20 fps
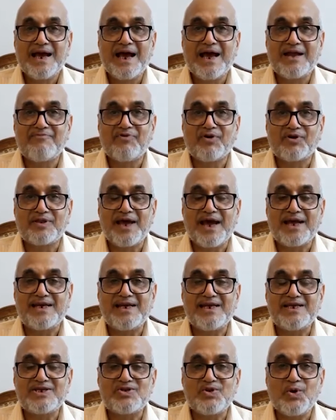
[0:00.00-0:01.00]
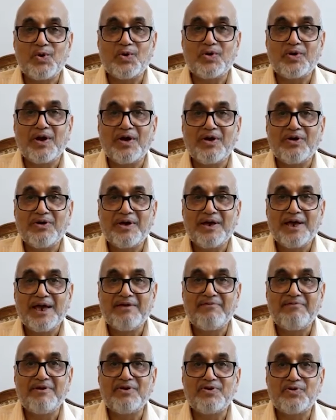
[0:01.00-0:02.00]
And for that he is known
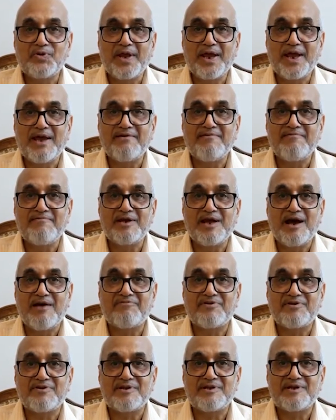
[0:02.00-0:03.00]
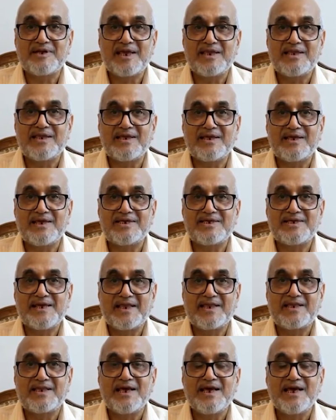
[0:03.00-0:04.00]
even today, even after his
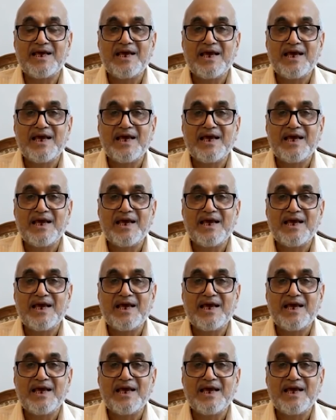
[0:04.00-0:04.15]
death